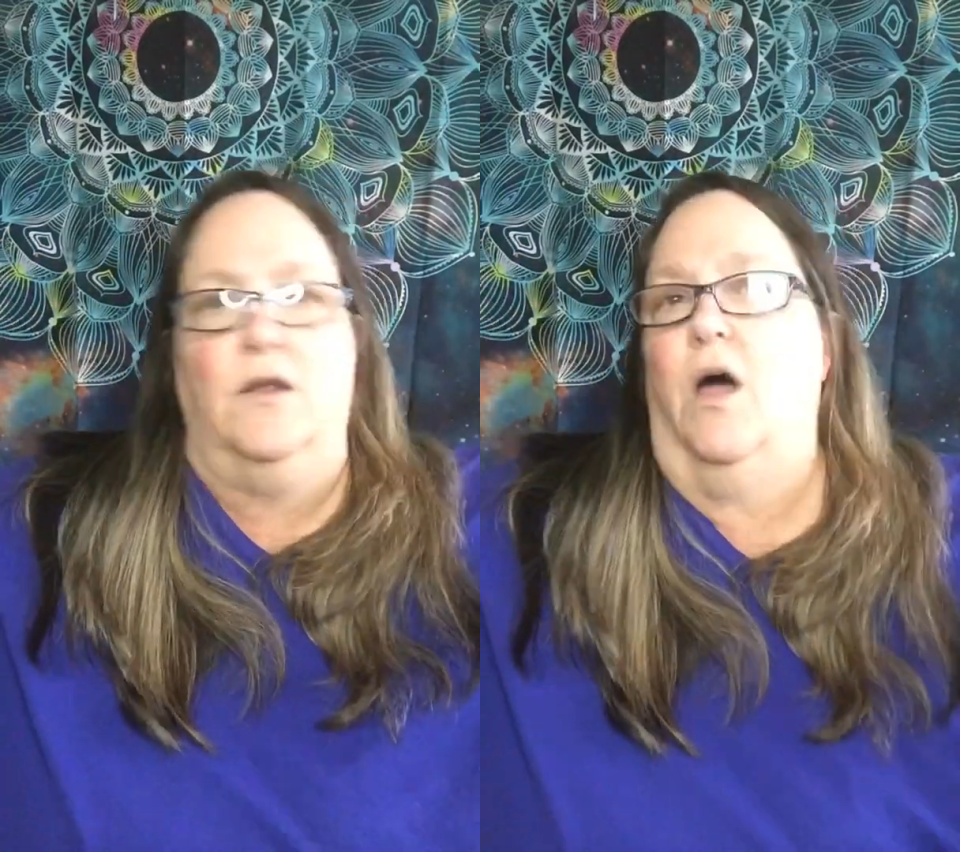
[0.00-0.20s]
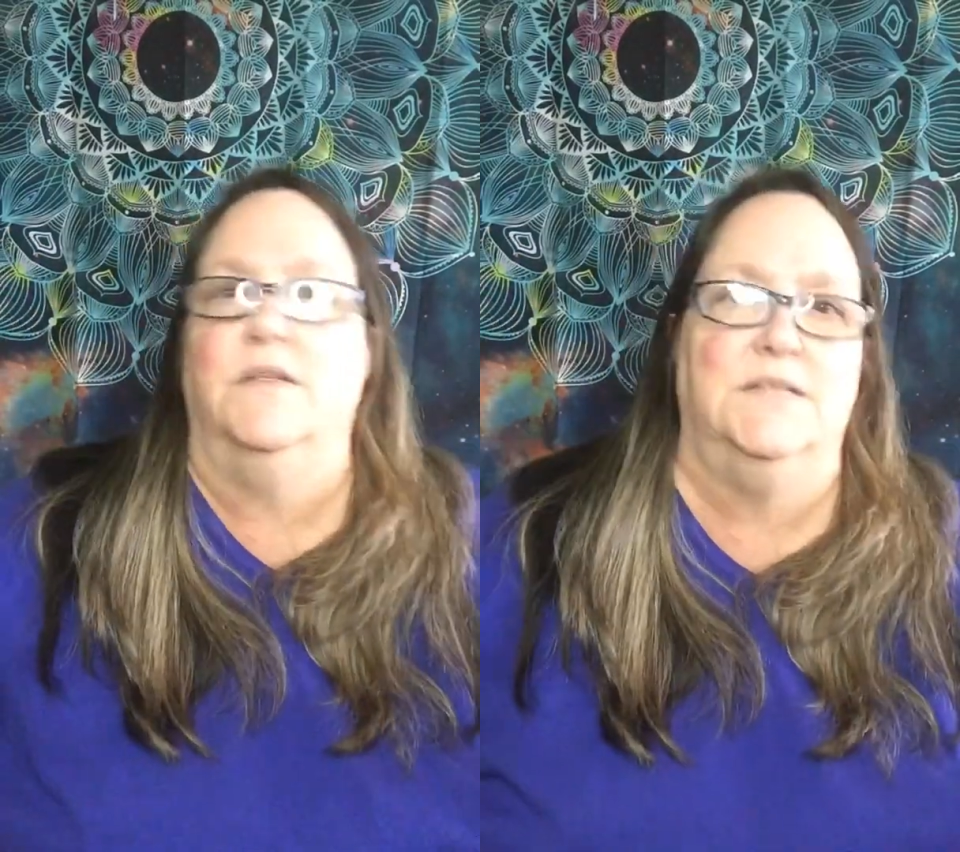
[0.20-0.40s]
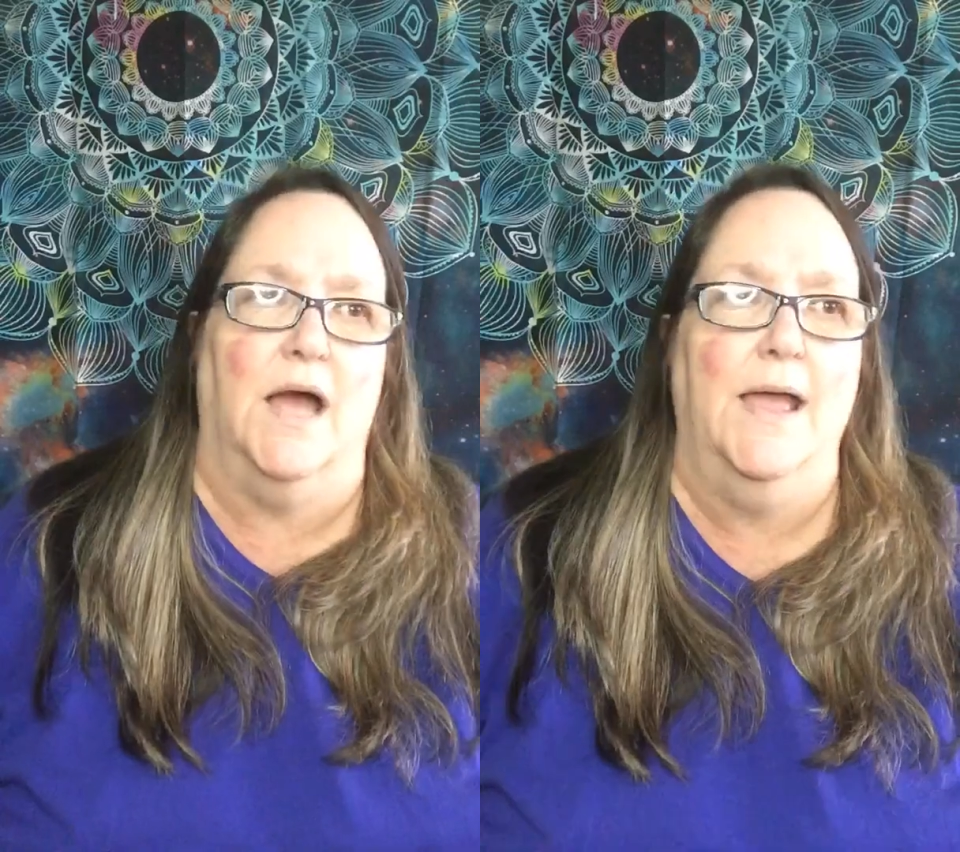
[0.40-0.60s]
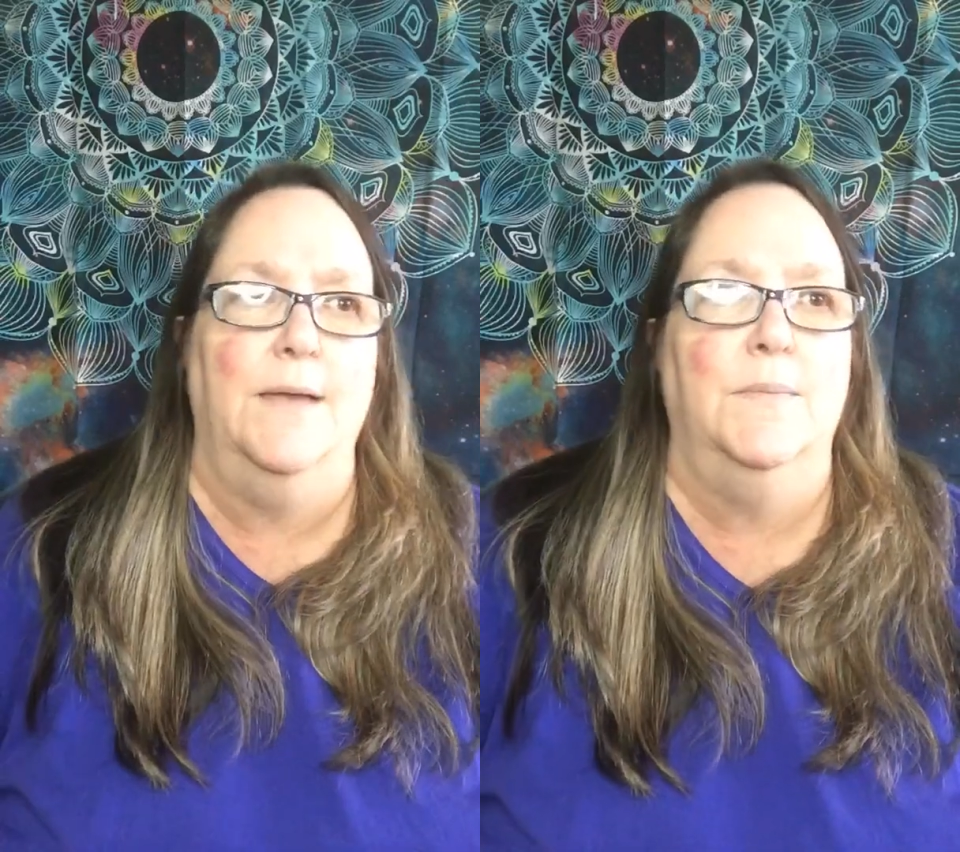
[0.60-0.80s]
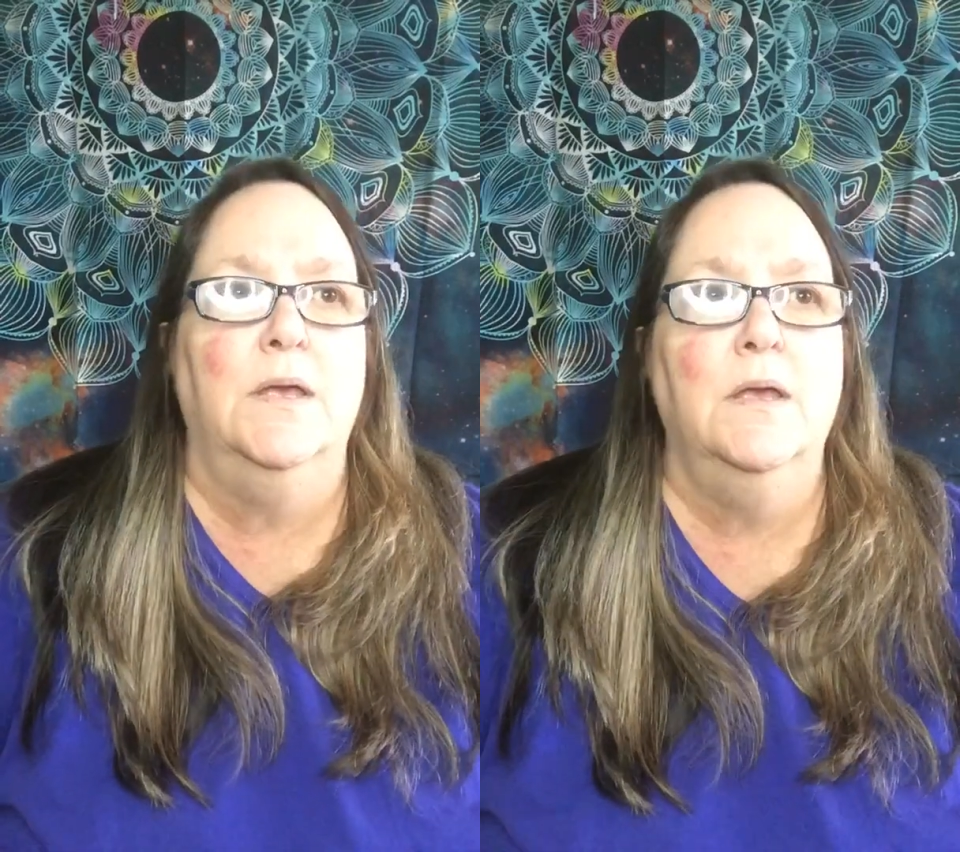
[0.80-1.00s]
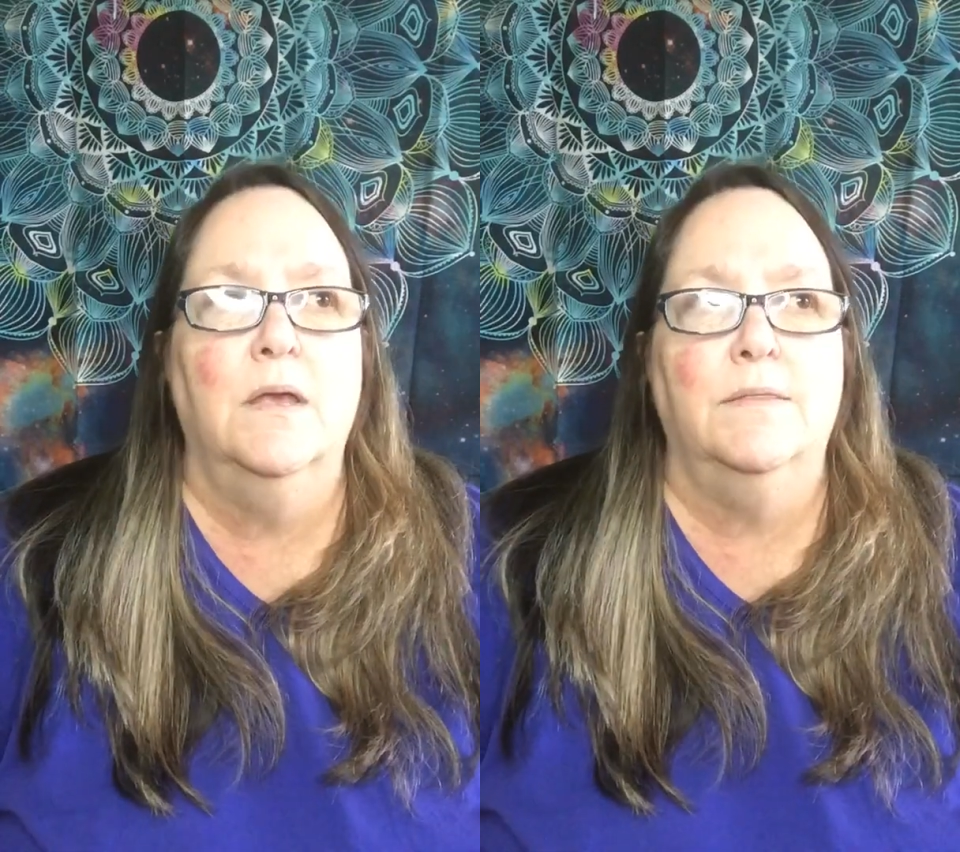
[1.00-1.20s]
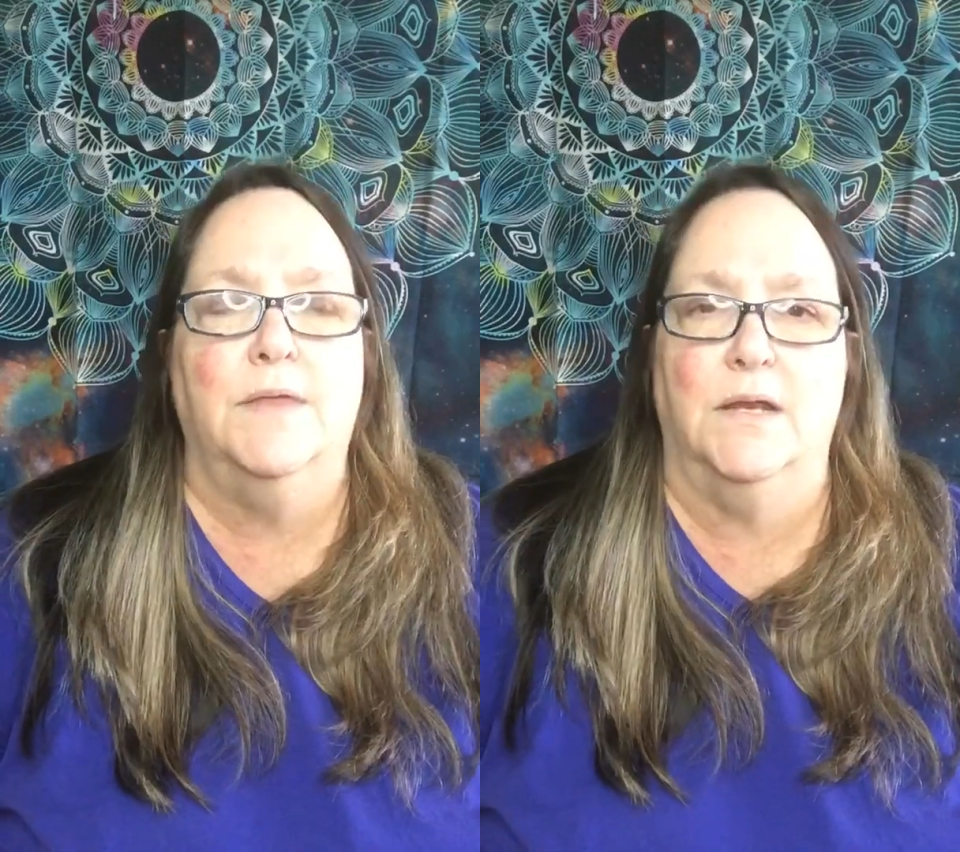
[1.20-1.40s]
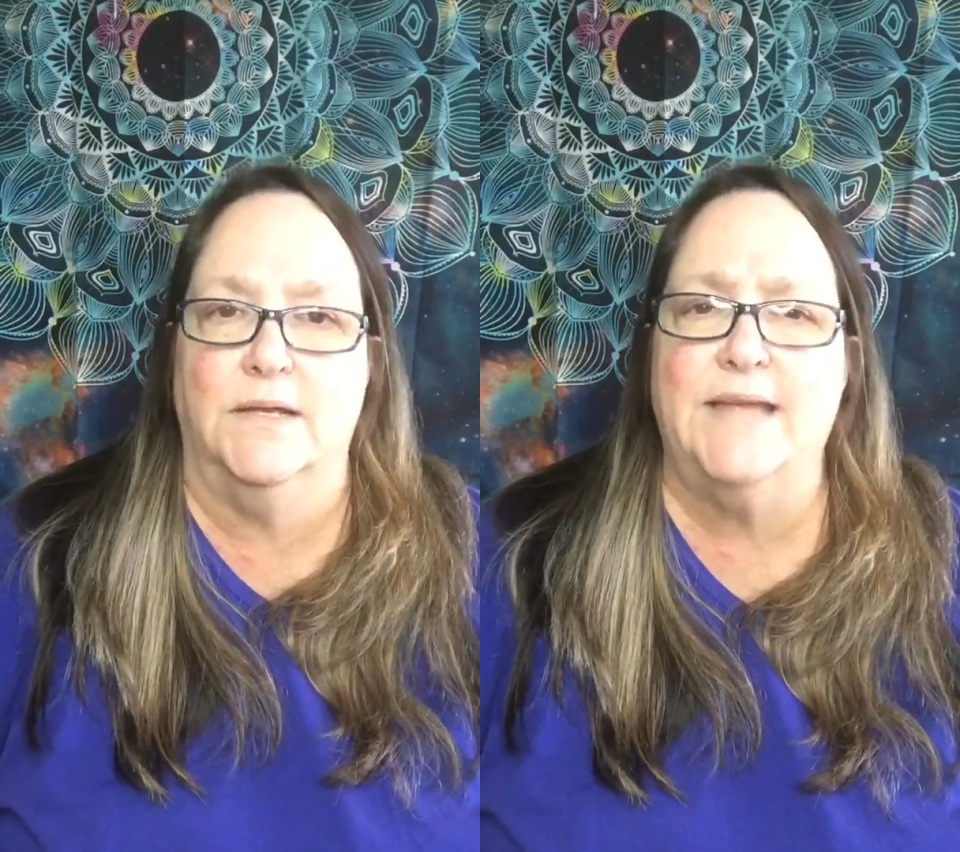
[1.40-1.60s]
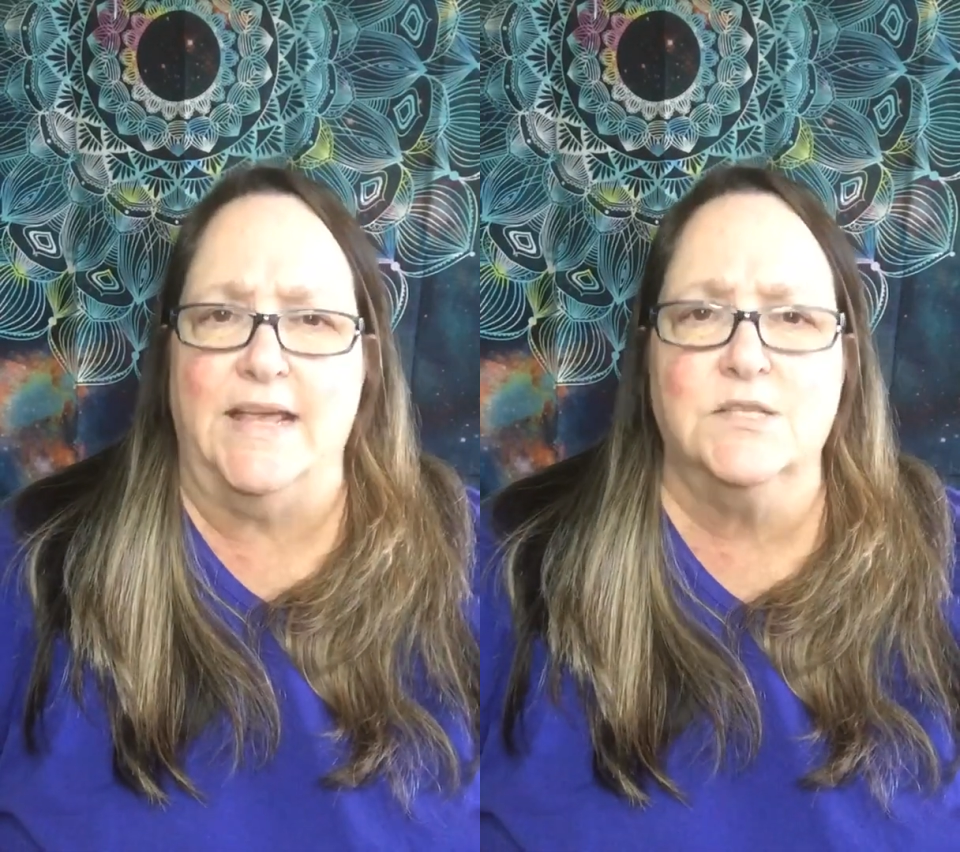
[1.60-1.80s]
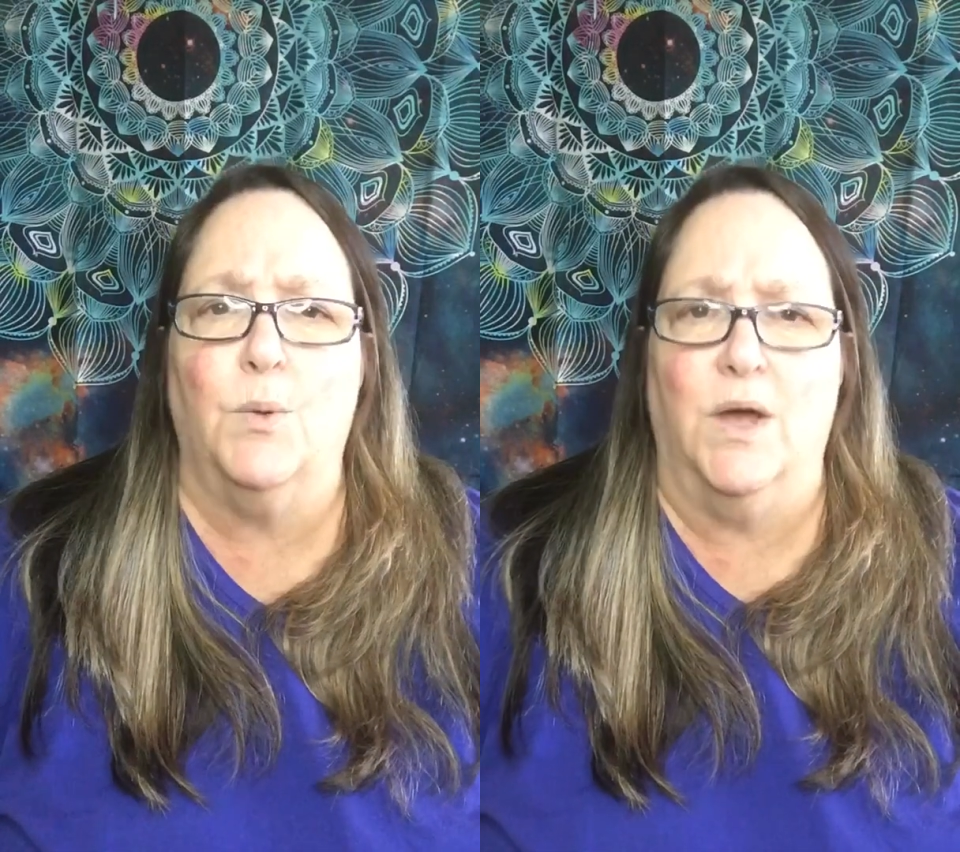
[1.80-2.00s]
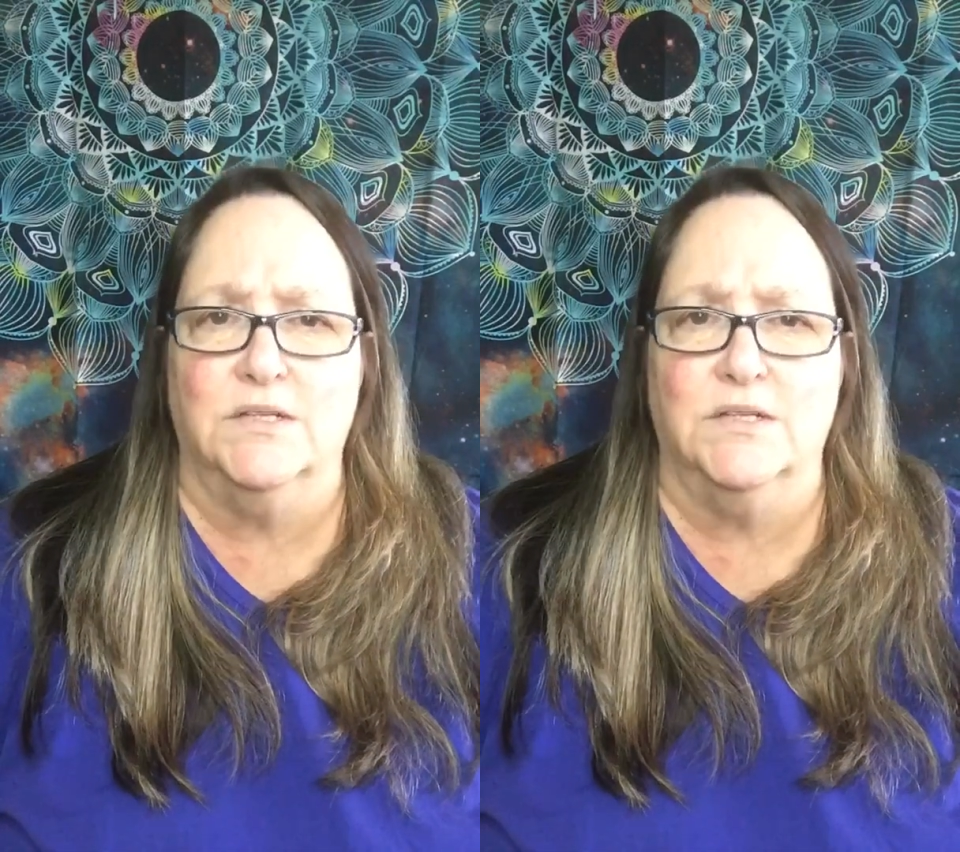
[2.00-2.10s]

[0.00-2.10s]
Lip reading: all the time that it takes a while.